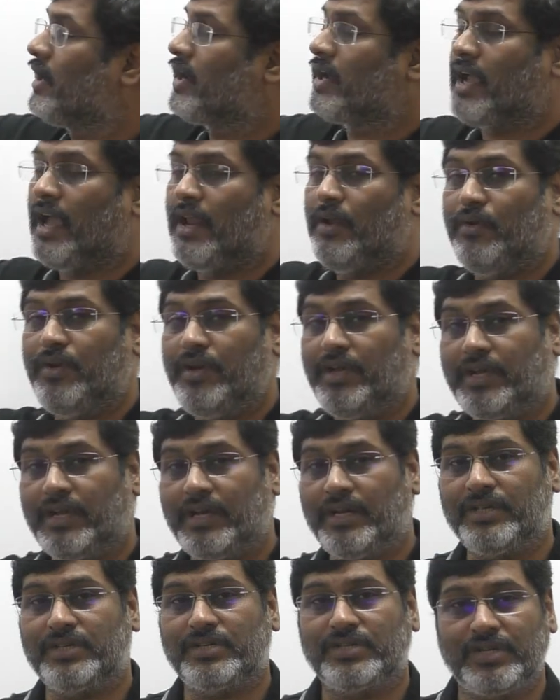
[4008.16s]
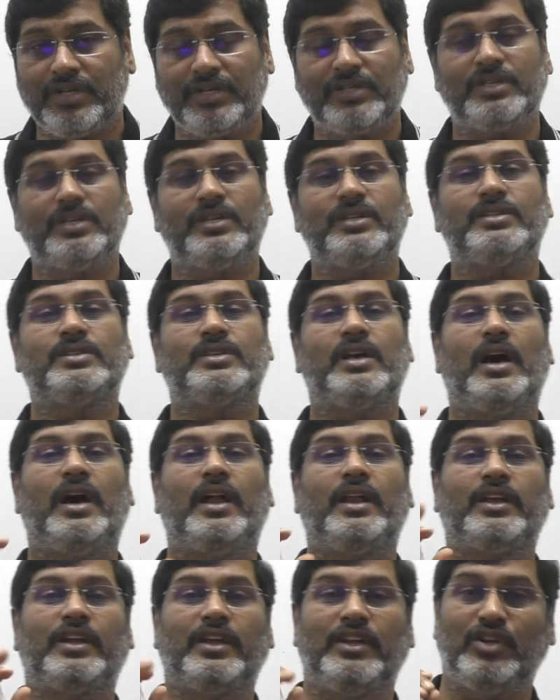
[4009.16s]
Canonical structures
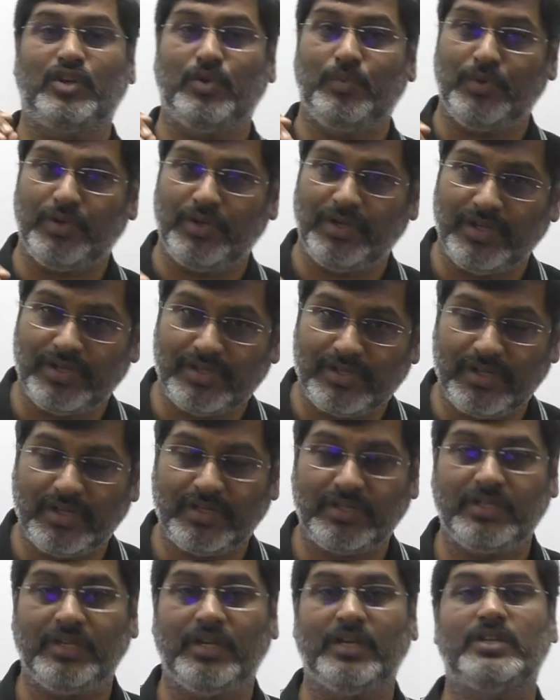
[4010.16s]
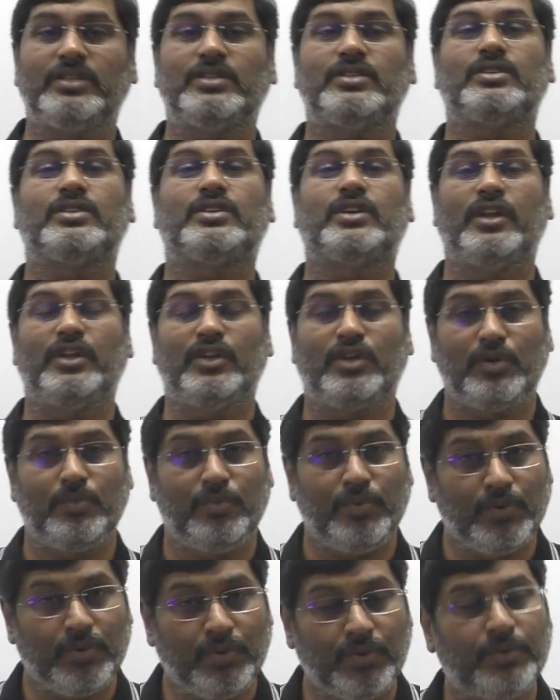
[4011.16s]
are contributing structures,
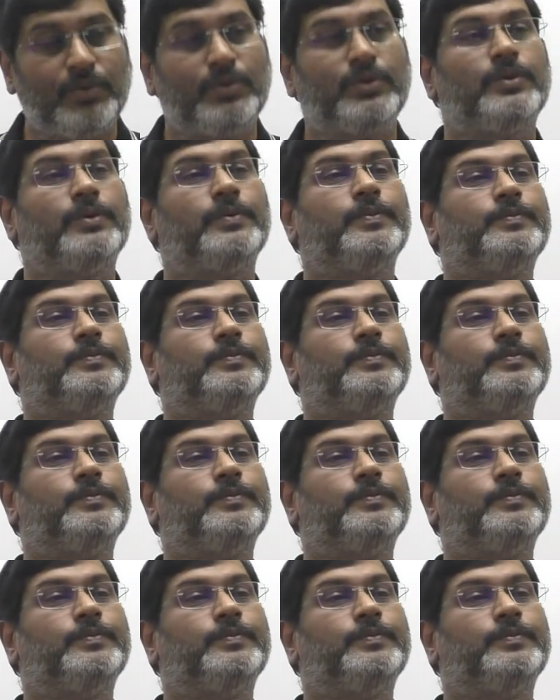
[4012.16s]
contribute